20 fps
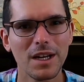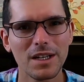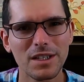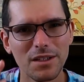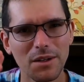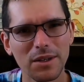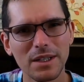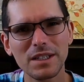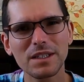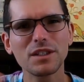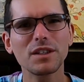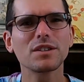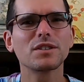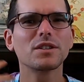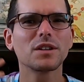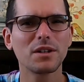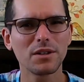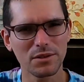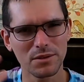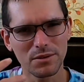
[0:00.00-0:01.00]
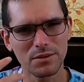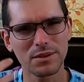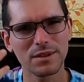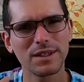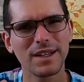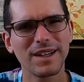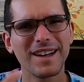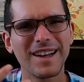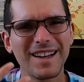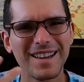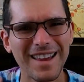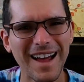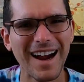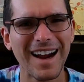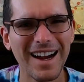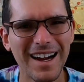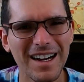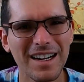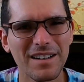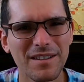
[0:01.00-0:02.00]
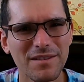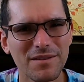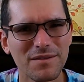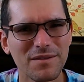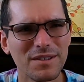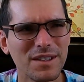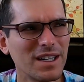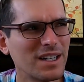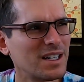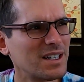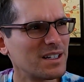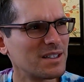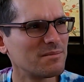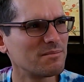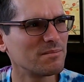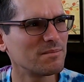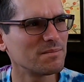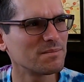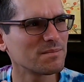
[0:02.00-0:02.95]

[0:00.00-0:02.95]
So it just shows that kind of